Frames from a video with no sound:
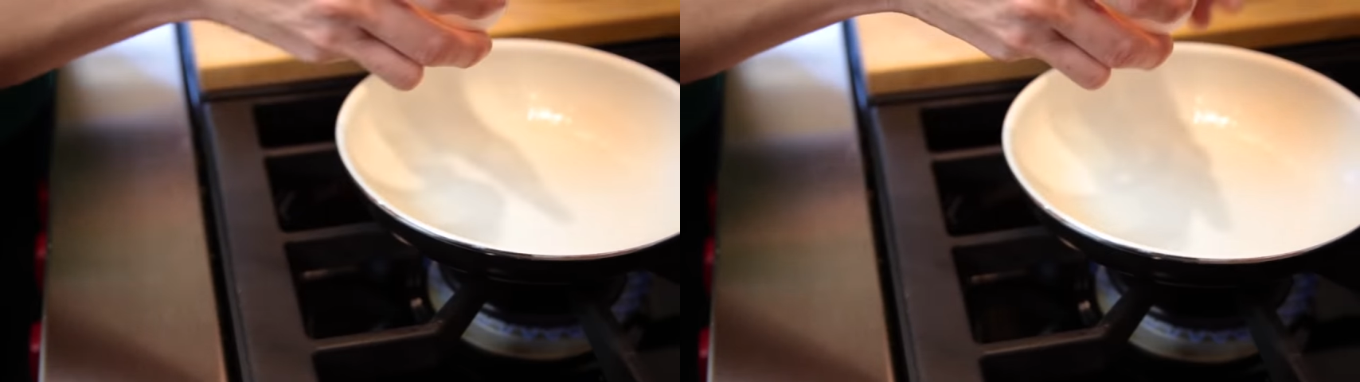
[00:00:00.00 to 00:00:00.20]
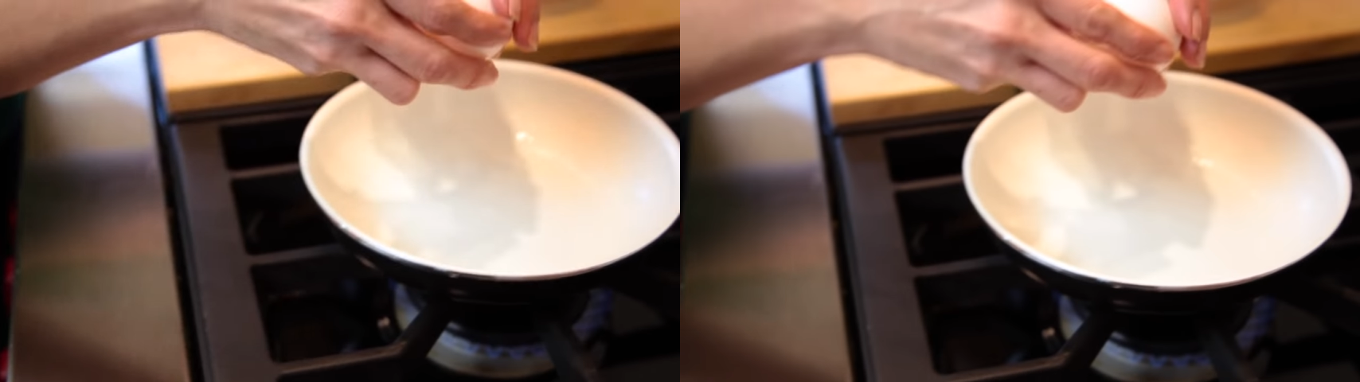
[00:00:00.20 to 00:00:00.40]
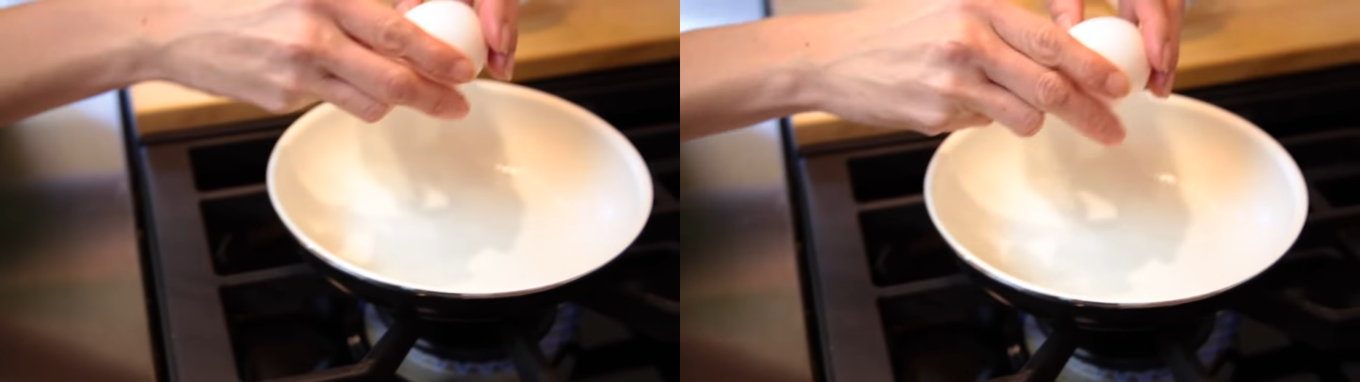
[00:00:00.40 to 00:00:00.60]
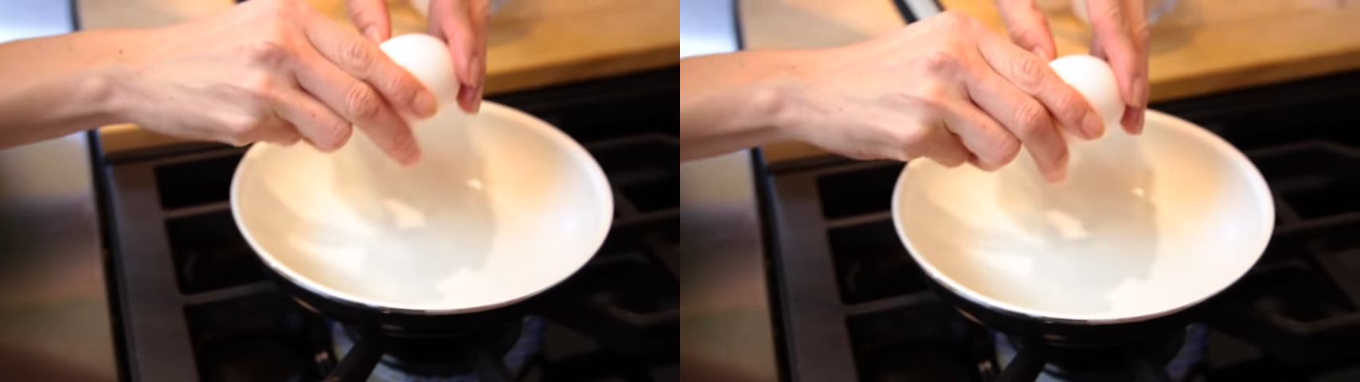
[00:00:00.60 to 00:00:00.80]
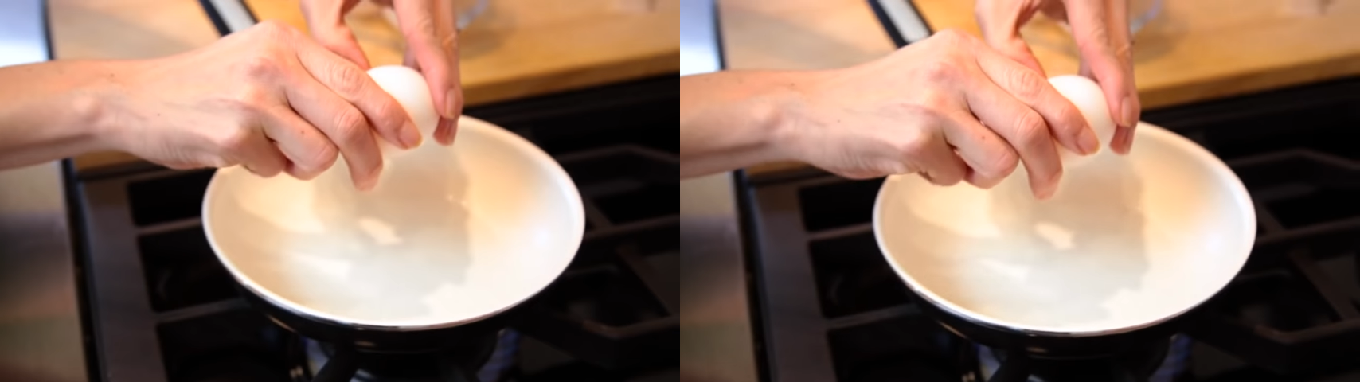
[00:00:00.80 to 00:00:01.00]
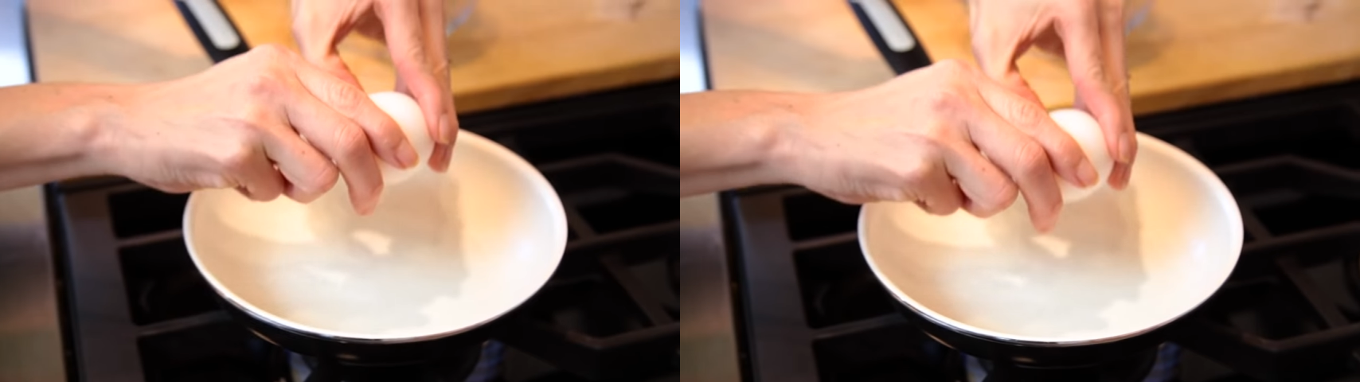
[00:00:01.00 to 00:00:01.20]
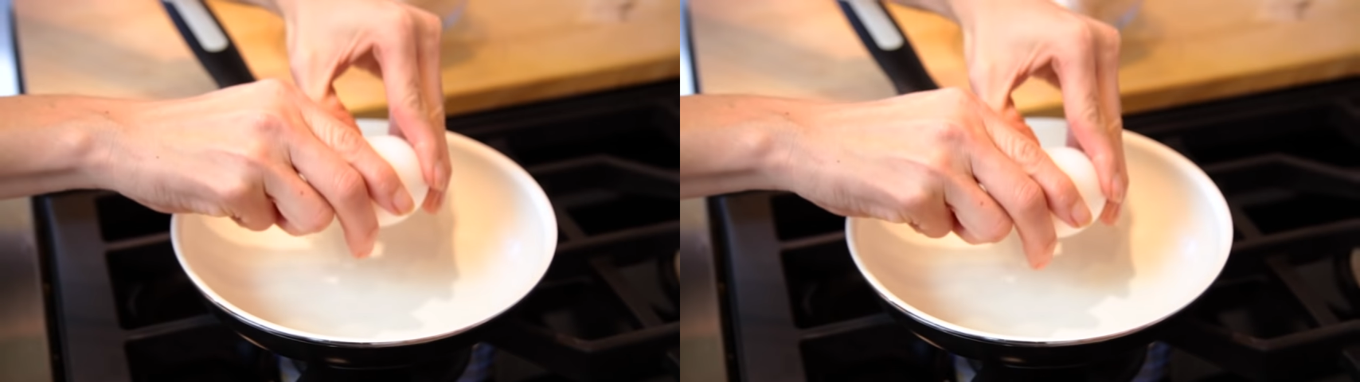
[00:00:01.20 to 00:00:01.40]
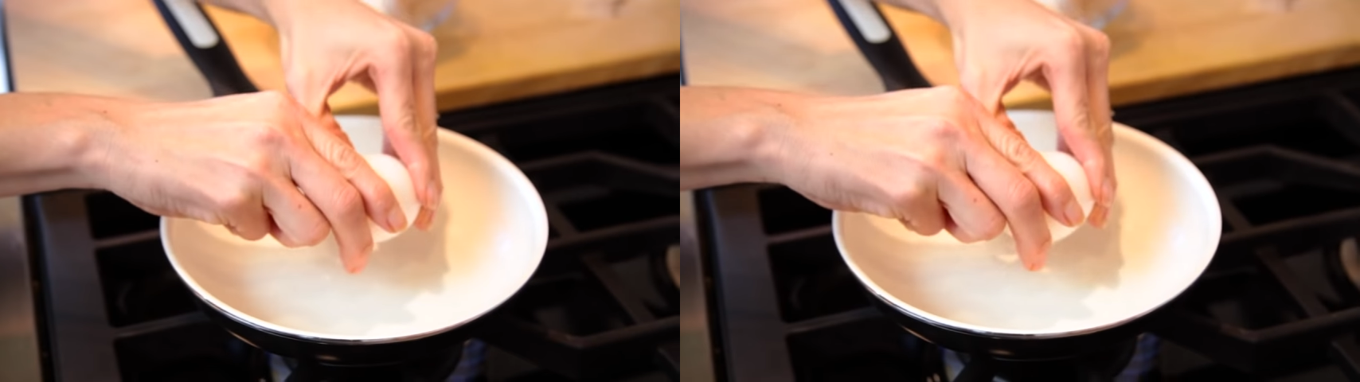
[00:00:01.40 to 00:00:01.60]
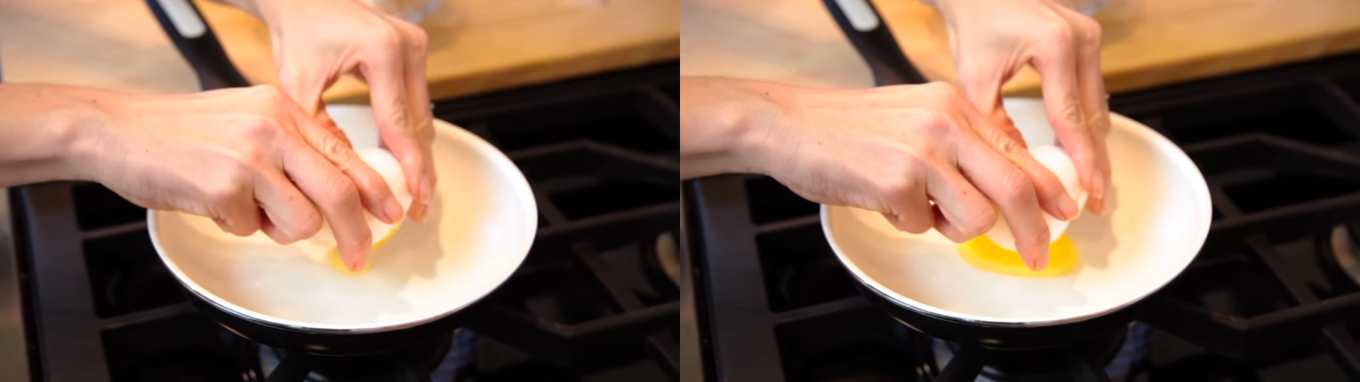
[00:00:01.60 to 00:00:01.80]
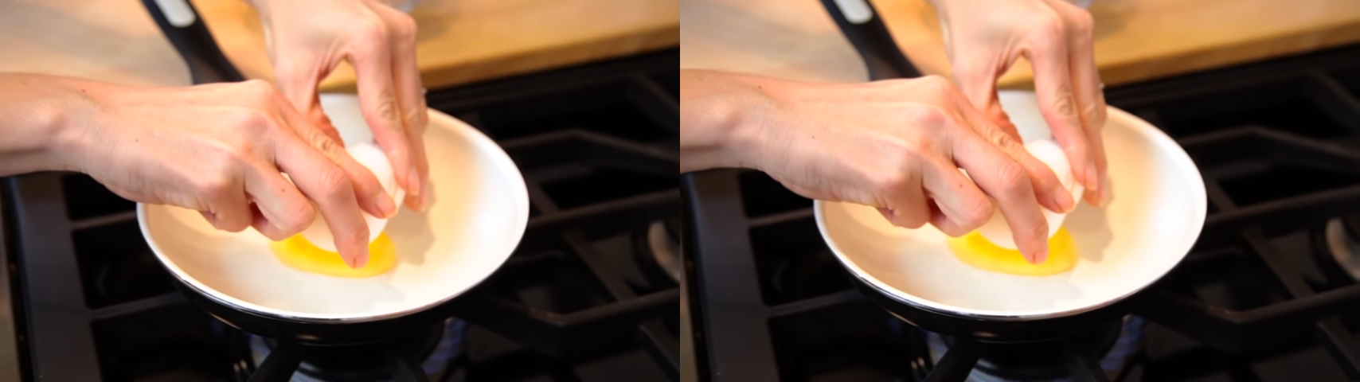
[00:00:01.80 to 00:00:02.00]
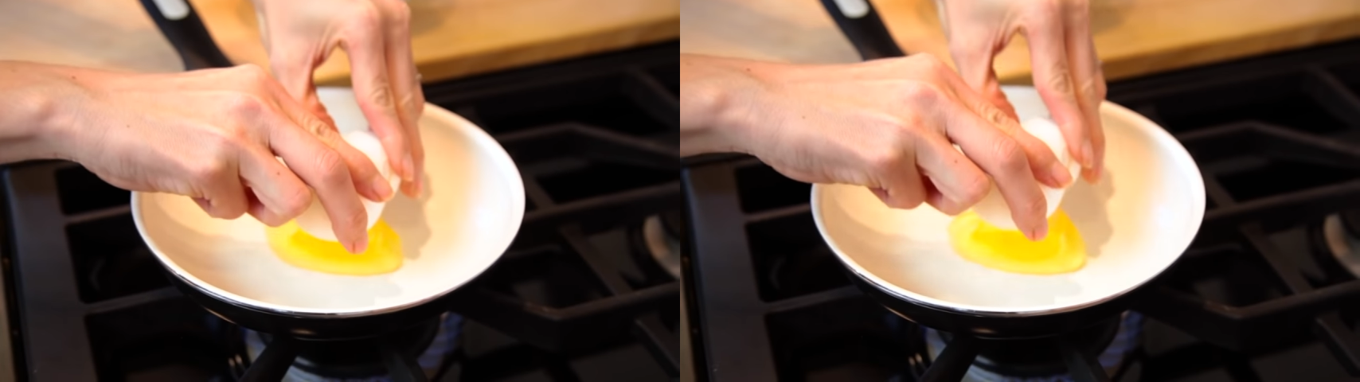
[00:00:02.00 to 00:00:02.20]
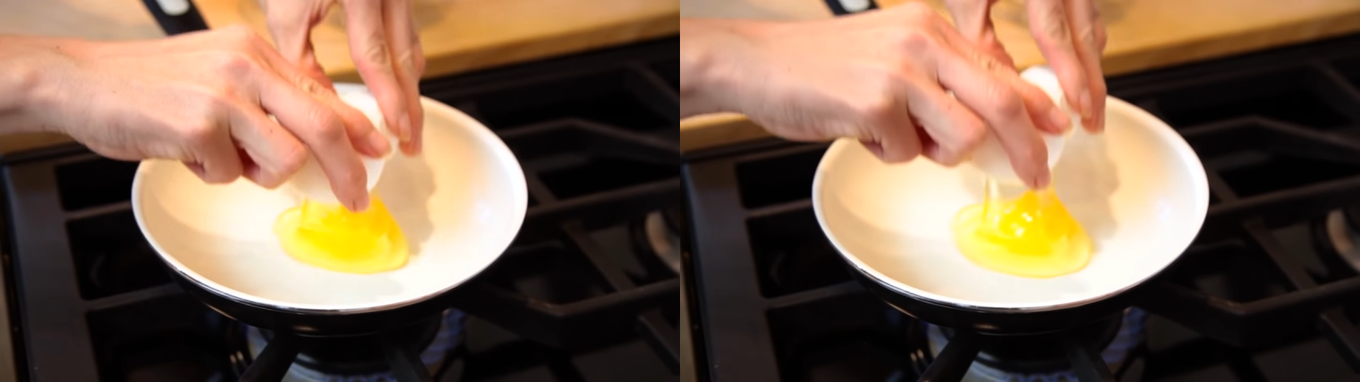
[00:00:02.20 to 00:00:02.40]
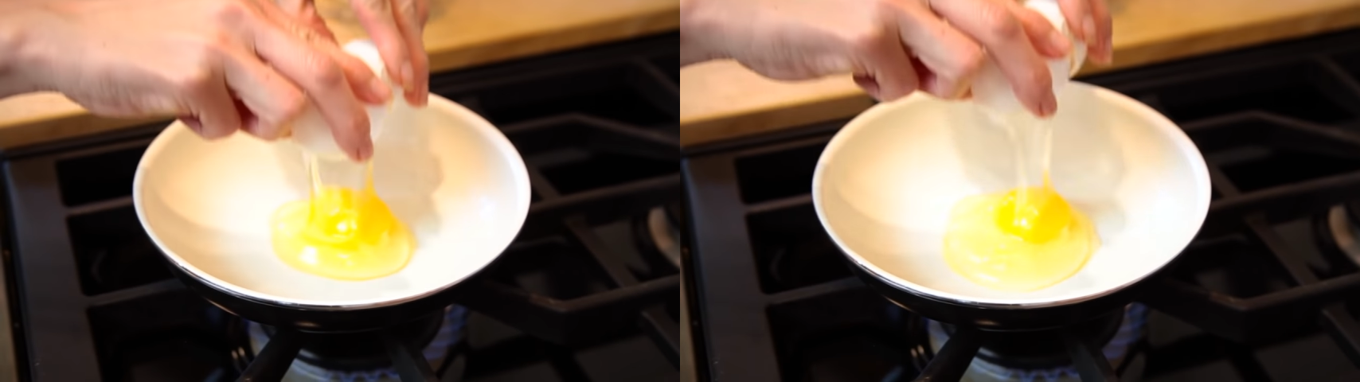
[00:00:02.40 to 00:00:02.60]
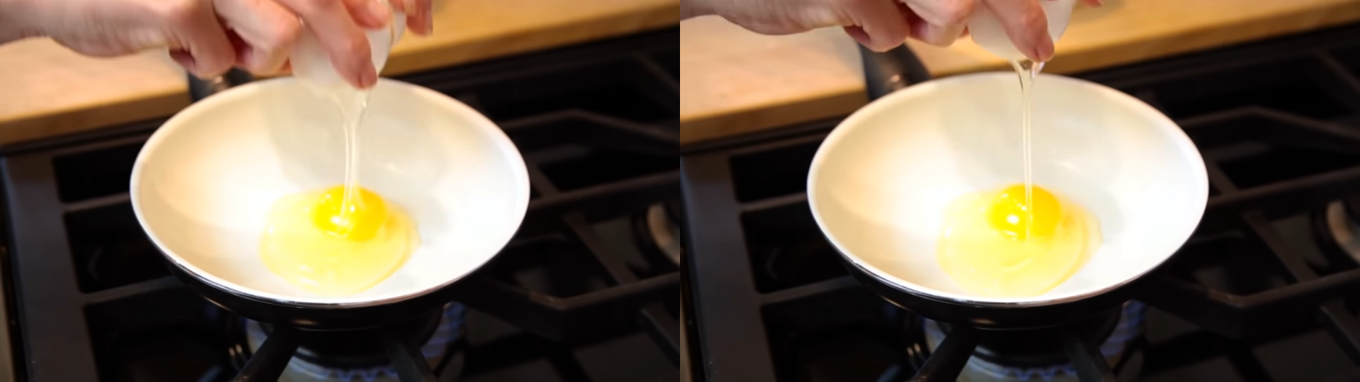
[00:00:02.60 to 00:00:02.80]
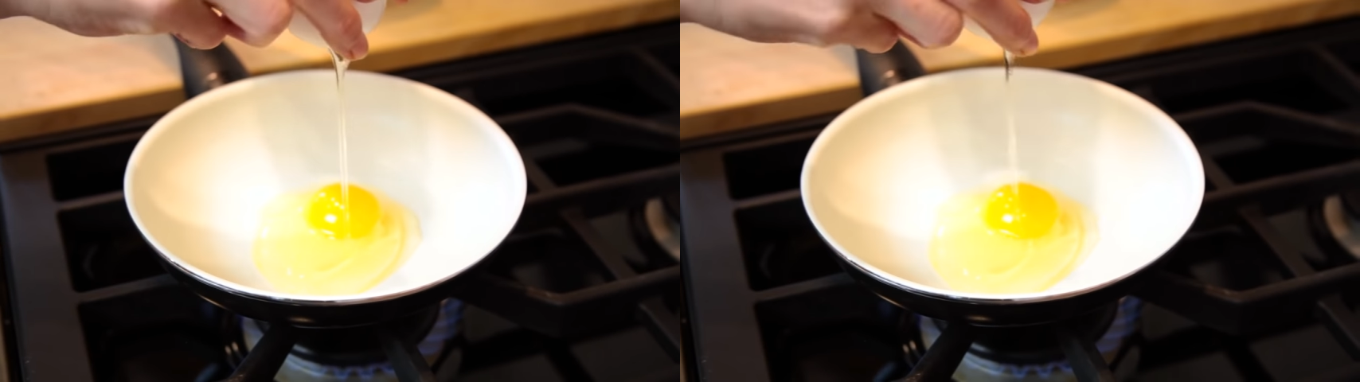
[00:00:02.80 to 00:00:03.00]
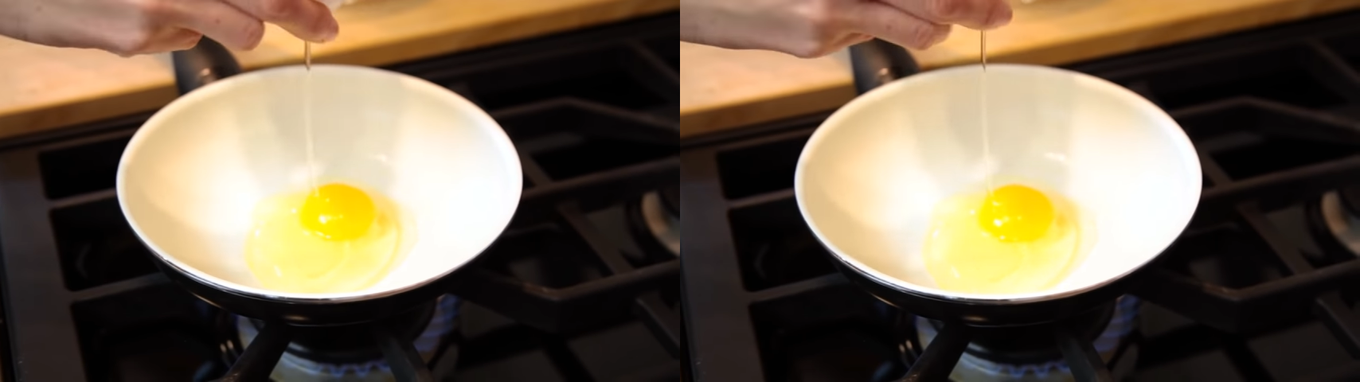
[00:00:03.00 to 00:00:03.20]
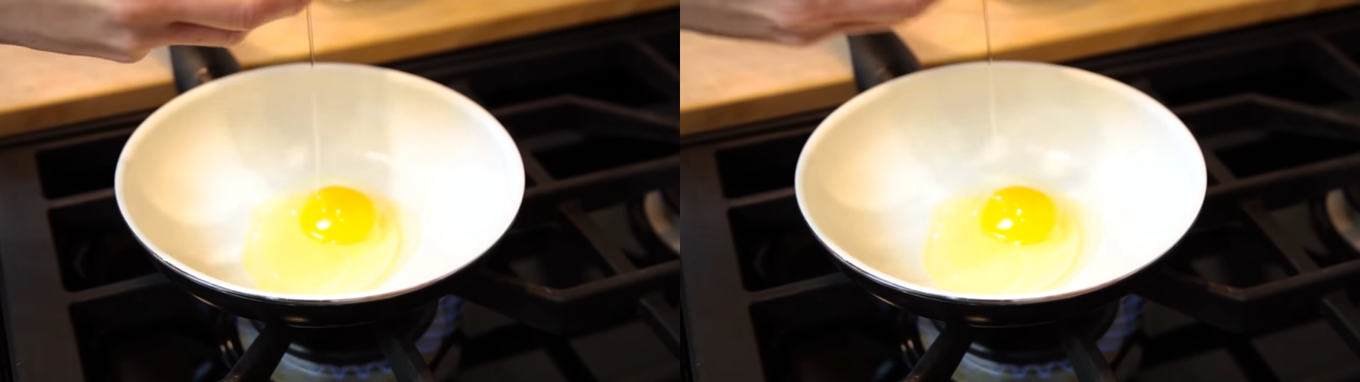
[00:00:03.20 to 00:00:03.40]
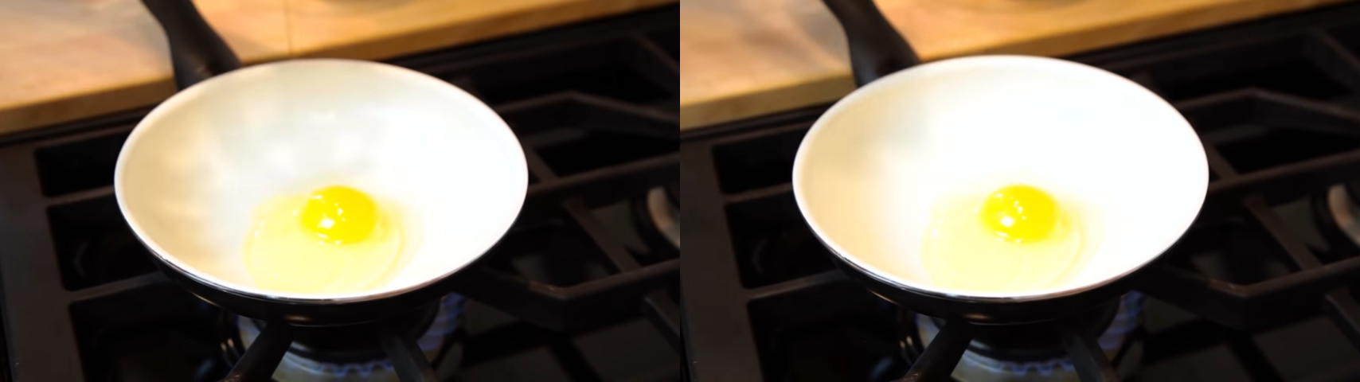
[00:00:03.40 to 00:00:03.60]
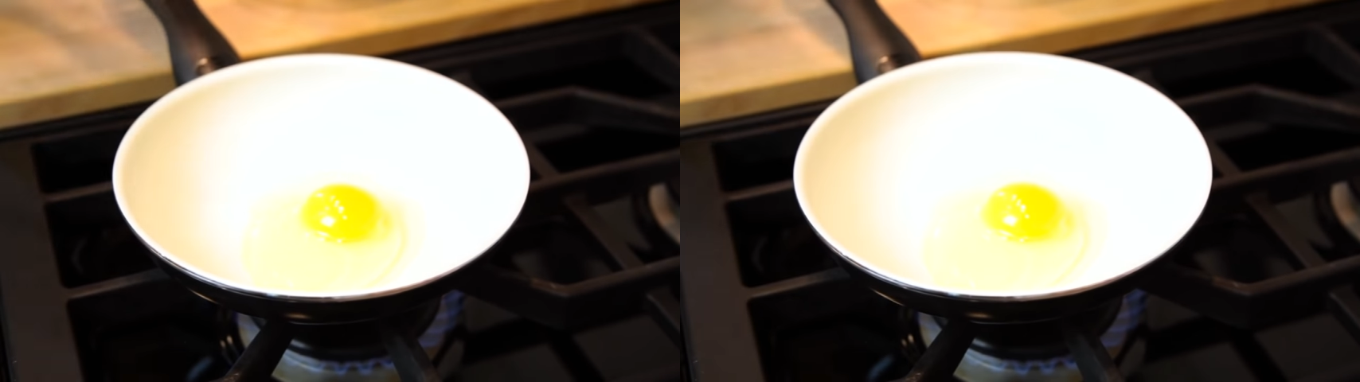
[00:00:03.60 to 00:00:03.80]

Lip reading: [unreadable: no face in view]